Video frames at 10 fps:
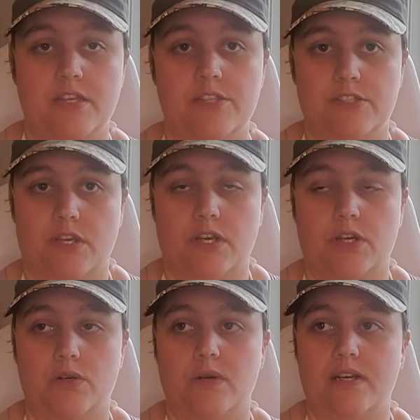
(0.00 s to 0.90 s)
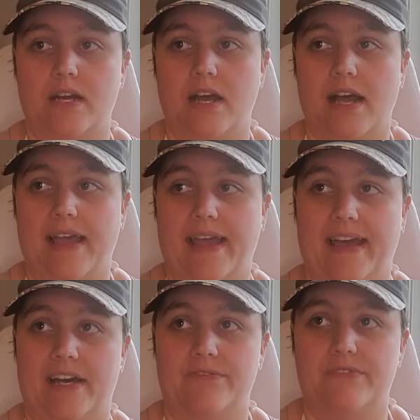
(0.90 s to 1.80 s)
So I
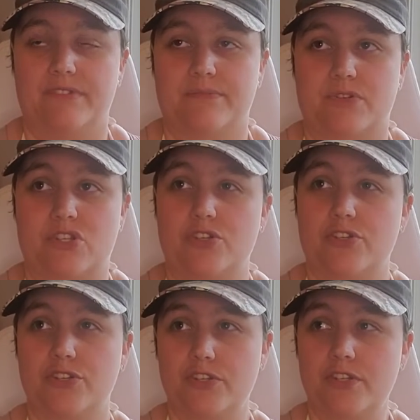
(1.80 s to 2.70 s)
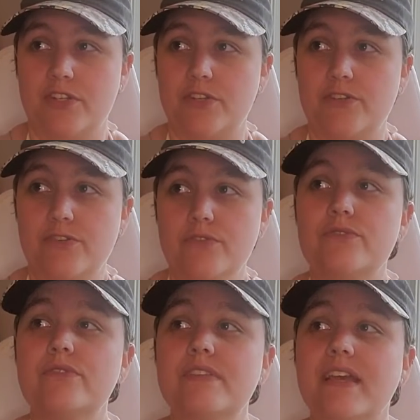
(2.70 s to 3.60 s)
have some good
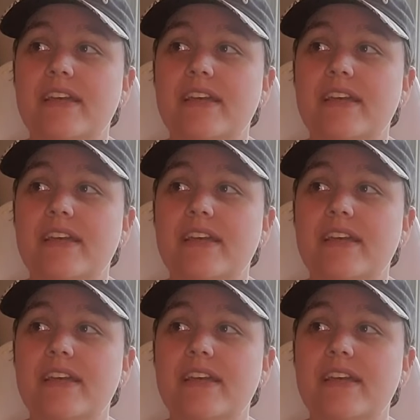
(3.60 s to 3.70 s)
news